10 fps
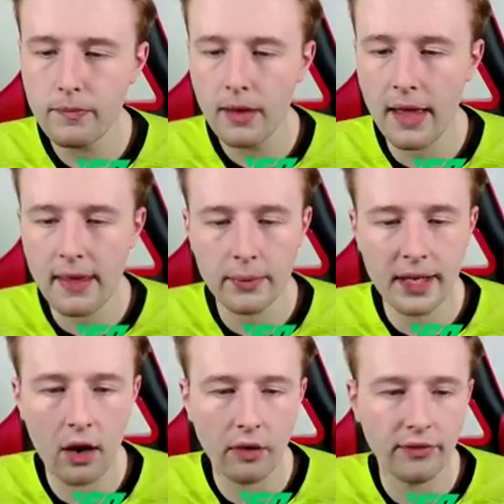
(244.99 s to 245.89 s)
And then we
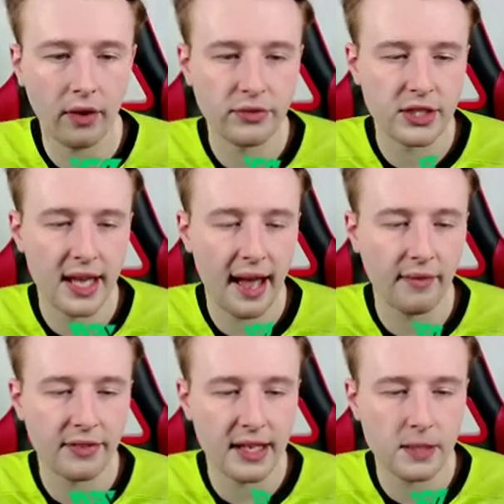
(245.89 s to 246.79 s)
have obviously have
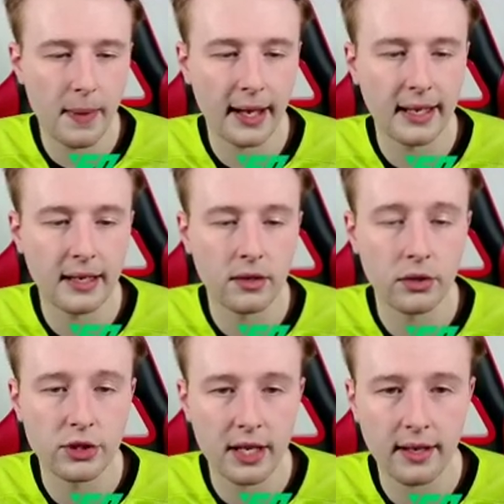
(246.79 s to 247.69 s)
the centre back in
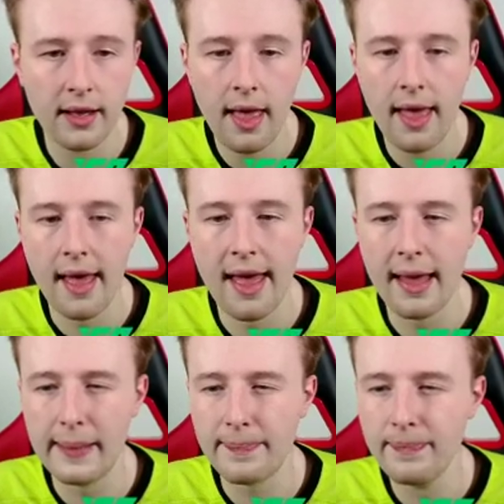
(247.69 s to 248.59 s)
Ojeda.
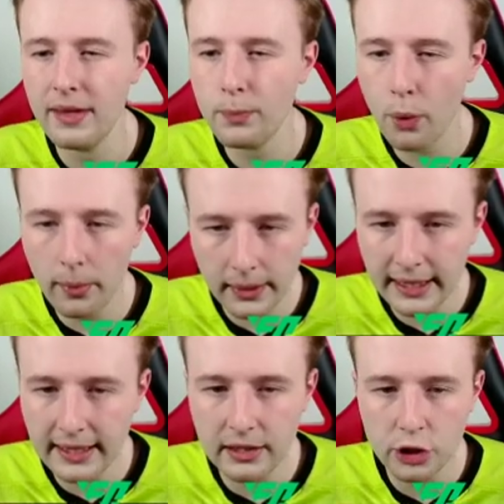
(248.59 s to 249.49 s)
Um, probably
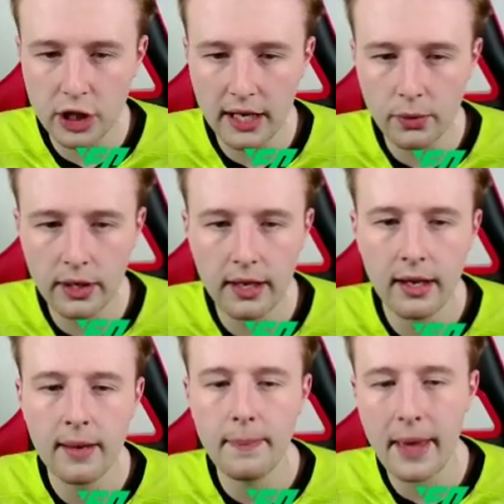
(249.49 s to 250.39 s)
needing a shadow on her.
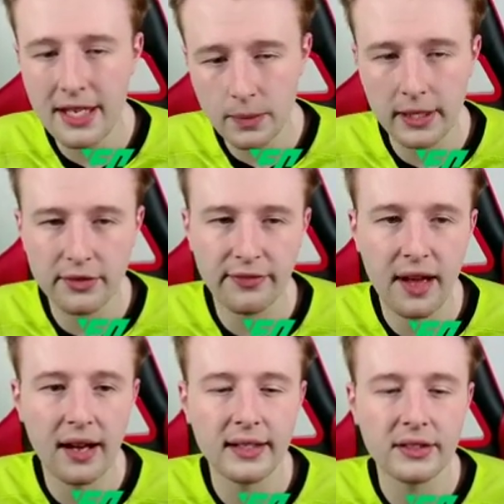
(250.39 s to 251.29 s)
Pace split is
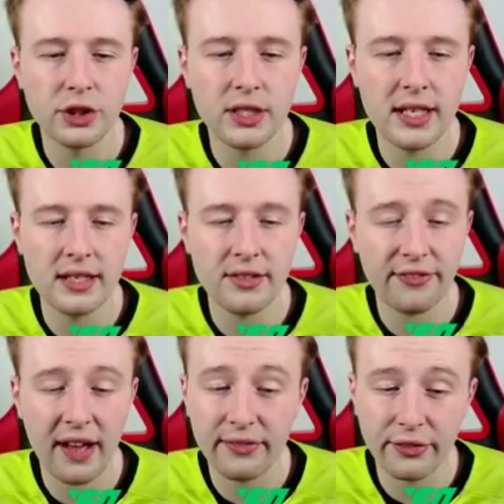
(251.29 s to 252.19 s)
fine. She is
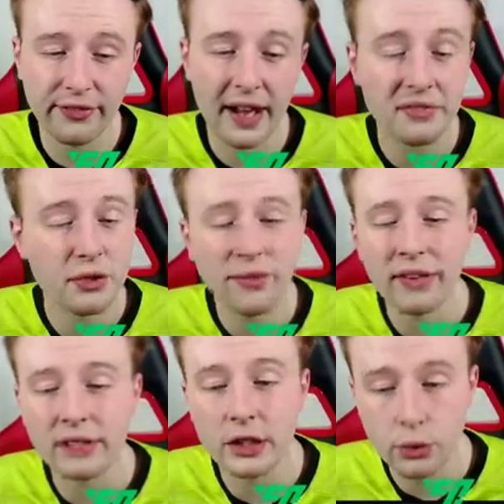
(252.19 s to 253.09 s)
five foot five, so not
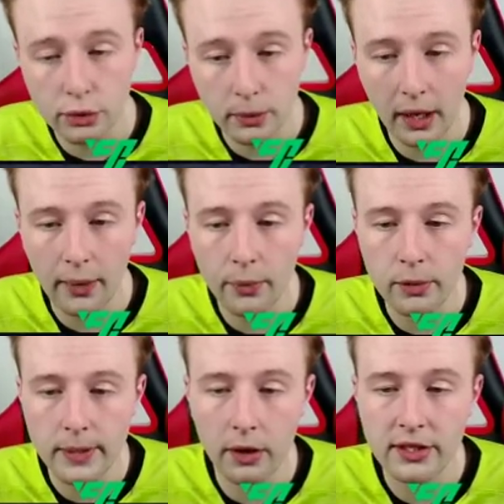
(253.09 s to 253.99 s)
very usable. I will
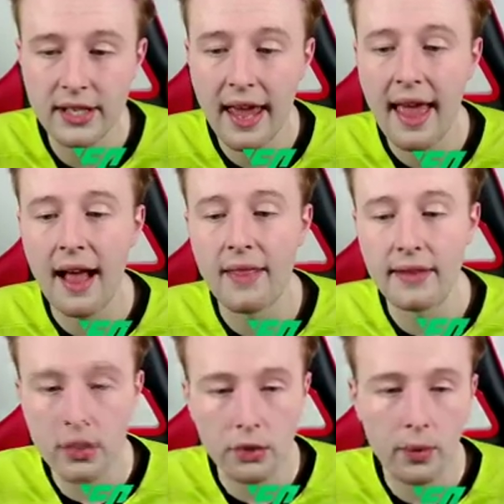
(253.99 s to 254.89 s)
be honest. And then
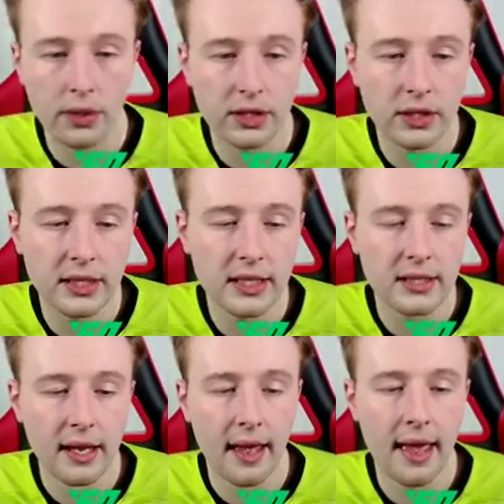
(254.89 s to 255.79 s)
the other one that you need
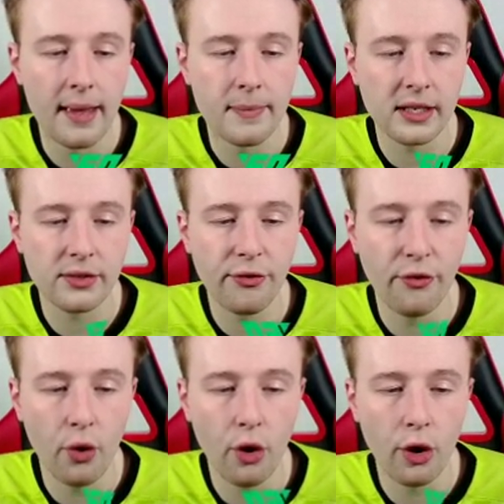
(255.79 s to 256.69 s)
um, is
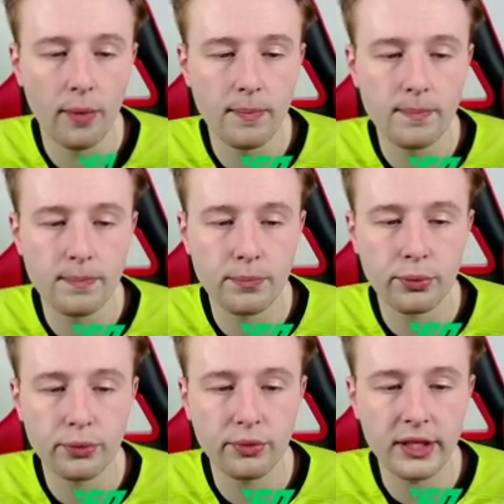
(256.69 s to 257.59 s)
for
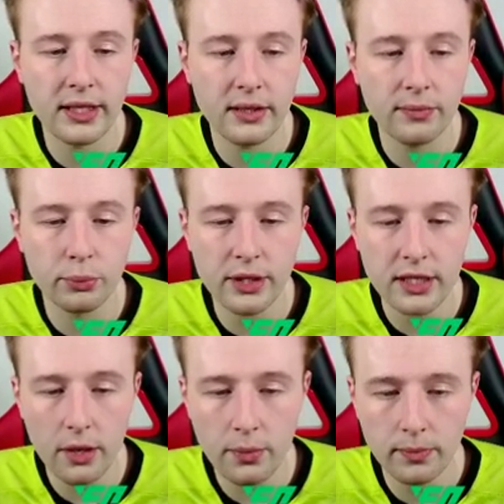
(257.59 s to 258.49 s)
pre
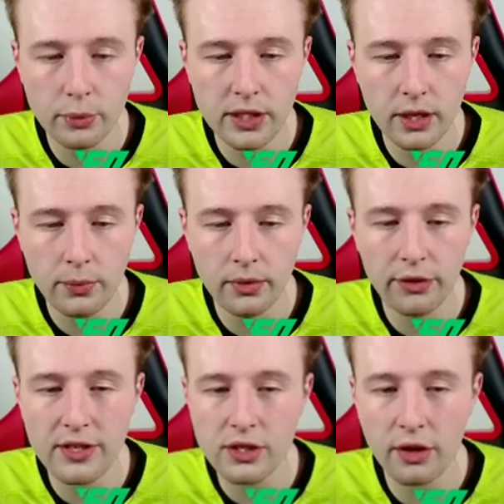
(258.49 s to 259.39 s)
Preto. Preto.
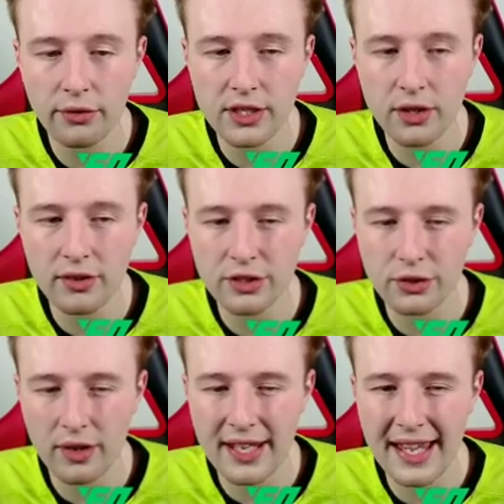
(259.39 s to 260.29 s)
Three star, three stars. A
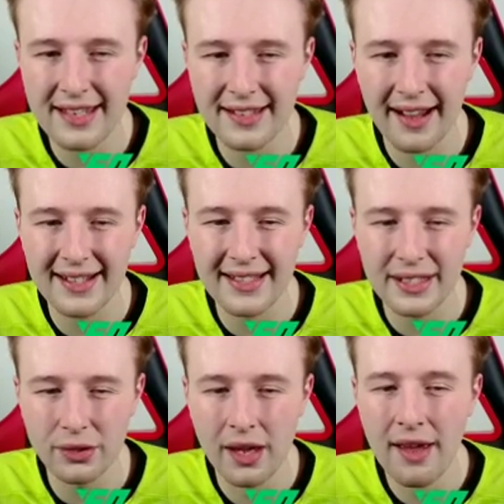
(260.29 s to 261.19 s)
striker isn't
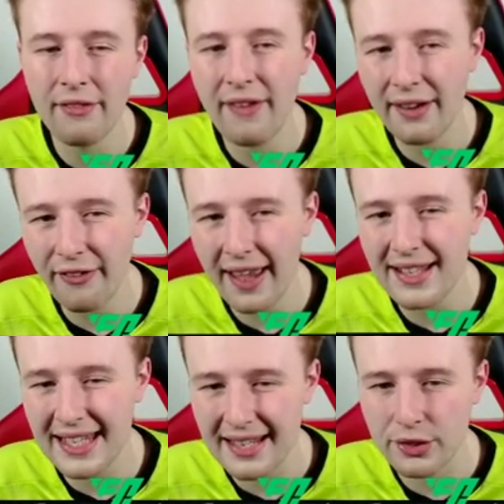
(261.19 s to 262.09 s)
ideal. Five for eight
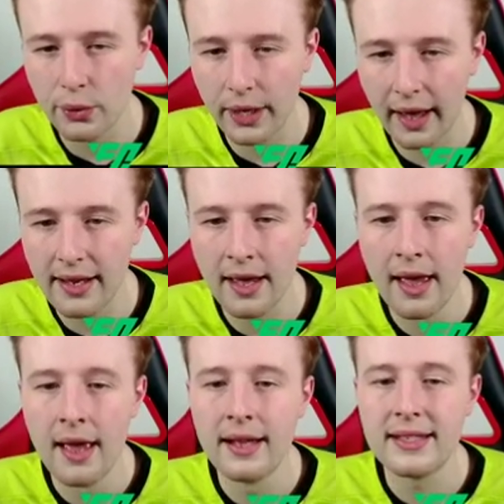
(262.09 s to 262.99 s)
is okay.
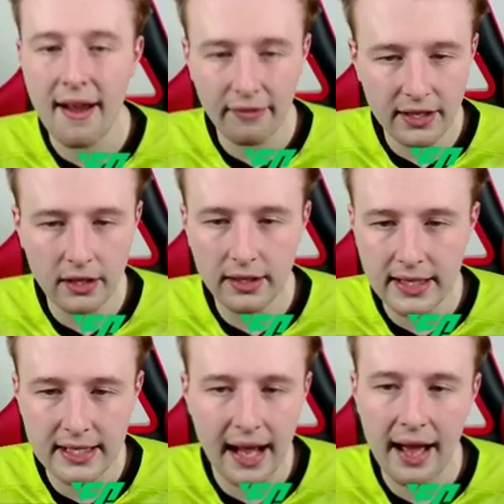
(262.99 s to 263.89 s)
Definitely going to
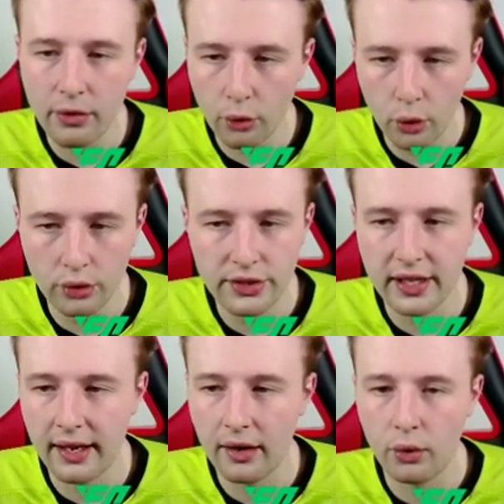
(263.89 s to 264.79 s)
need either a
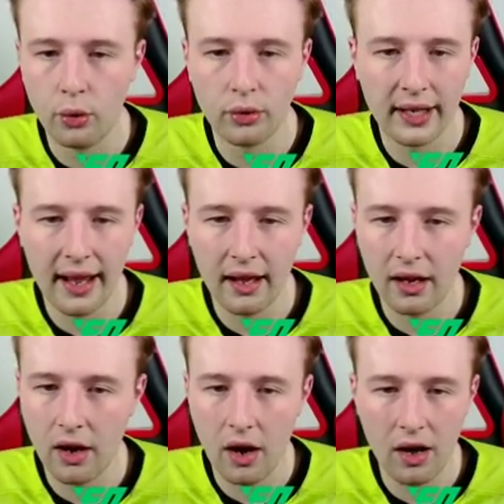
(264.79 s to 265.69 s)
hunter or an
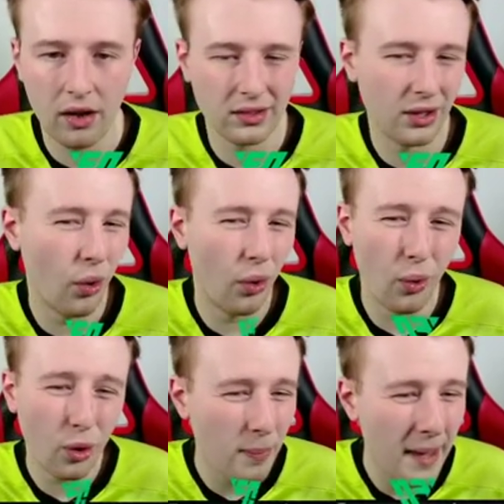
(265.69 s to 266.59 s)
a
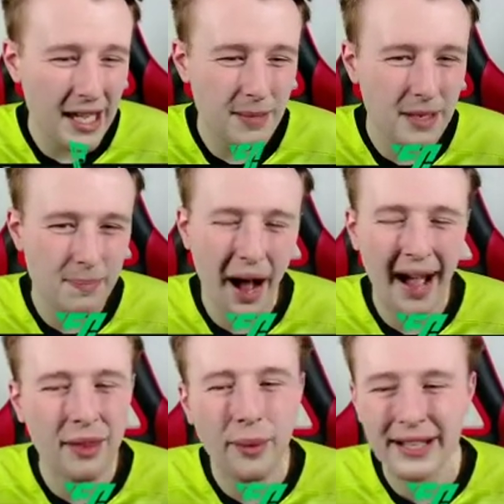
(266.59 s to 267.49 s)
hawk, maybe. But
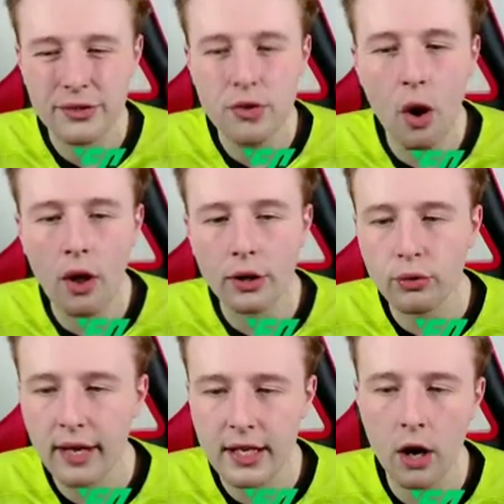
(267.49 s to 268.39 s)
either way, not a
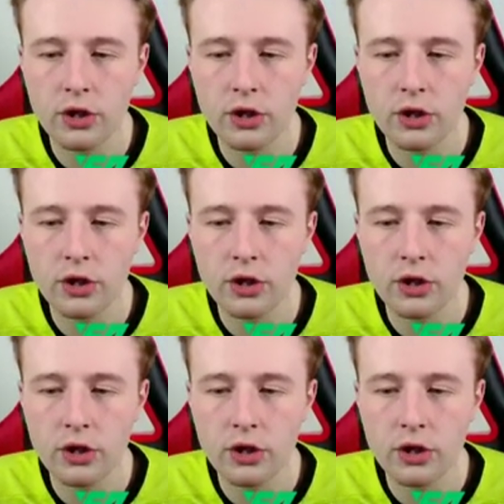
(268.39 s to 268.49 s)
great card.